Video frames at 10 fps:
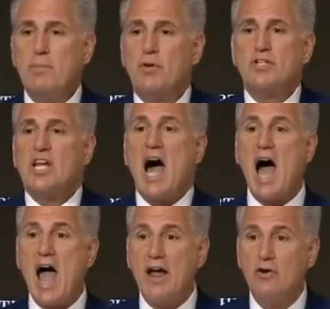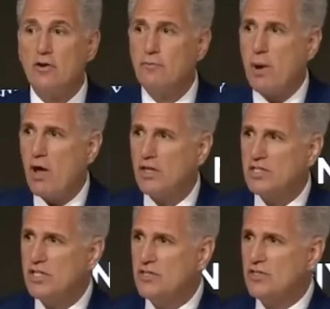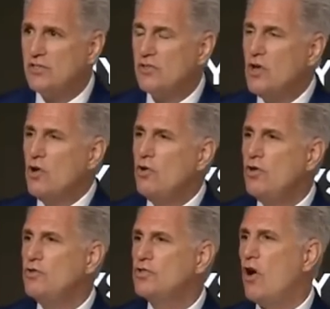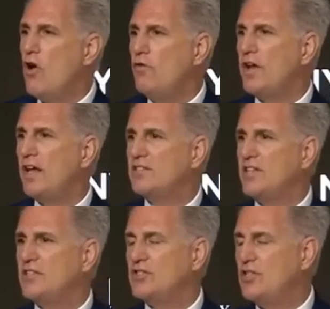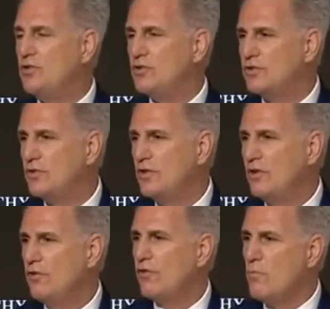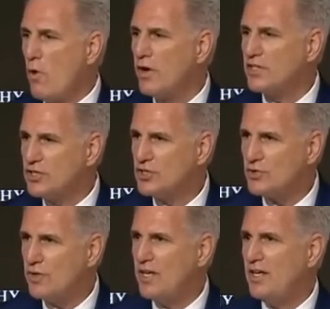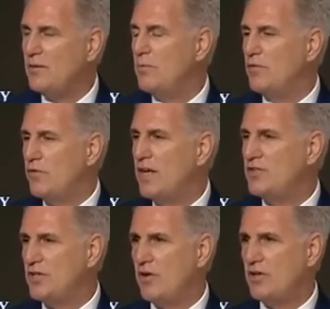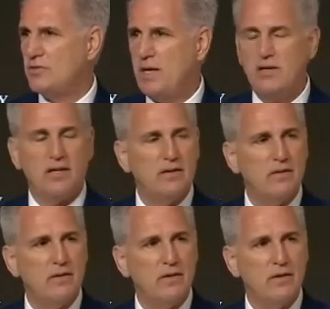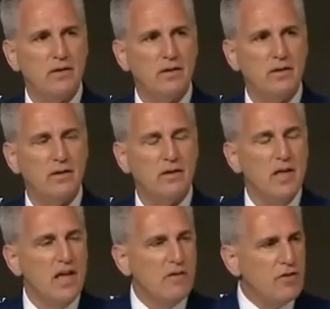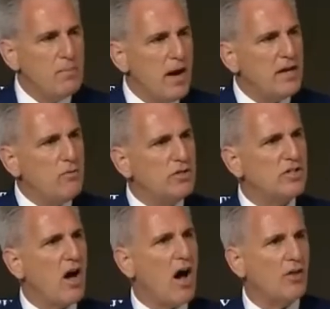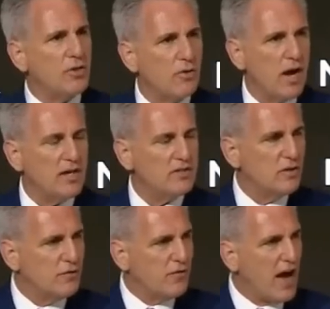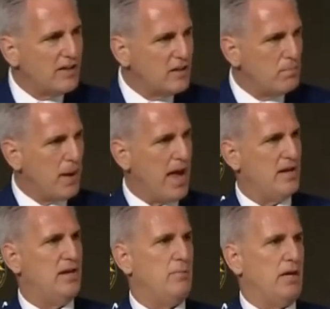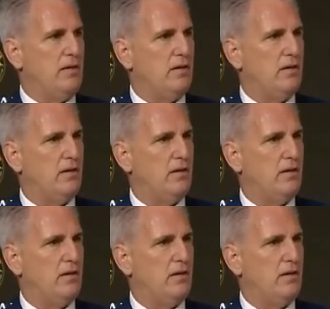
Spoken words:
People are tired of politicians who use COVID as an excuse for more extreme inflationary spending. If the money was authorized to fight the pandemic,